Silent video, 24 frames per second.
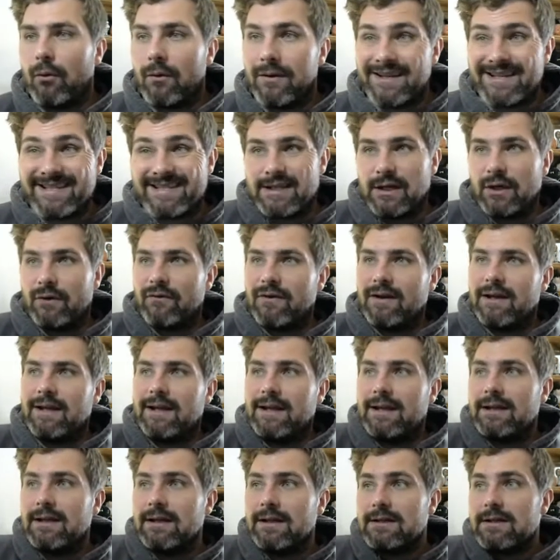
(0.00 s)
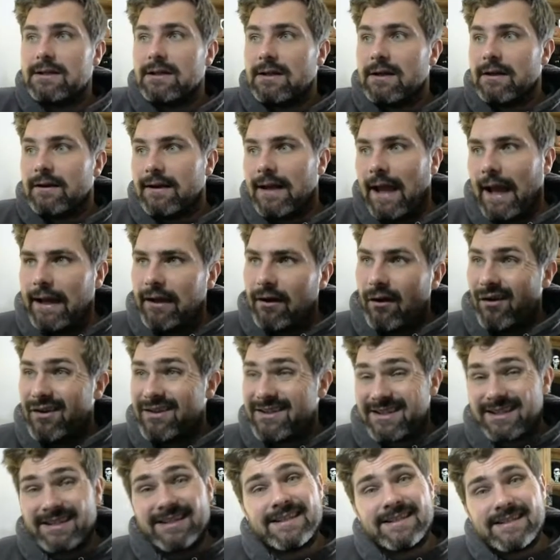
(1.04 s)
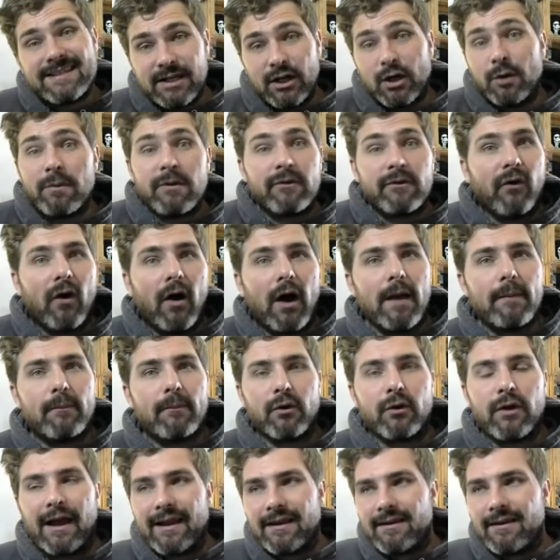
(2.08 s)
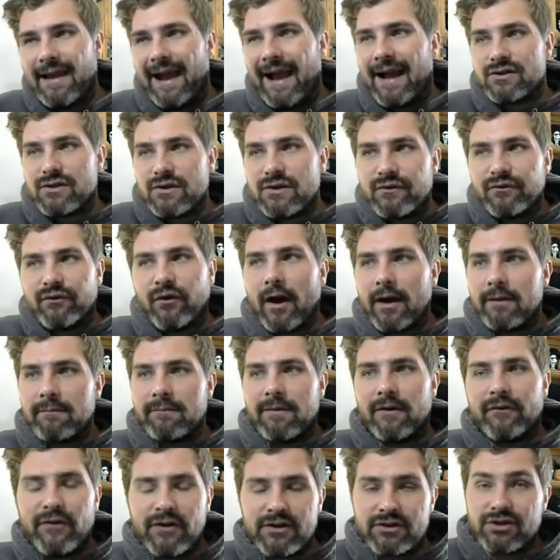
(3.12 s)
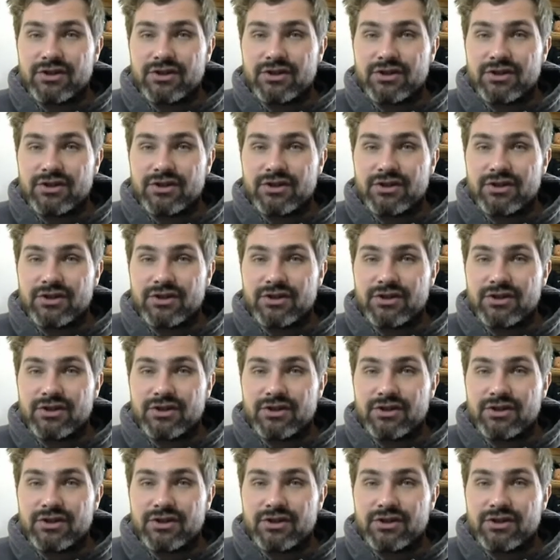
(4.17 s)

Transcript: In Silver League, canines can still be viable. Yeah? As you find mythics, you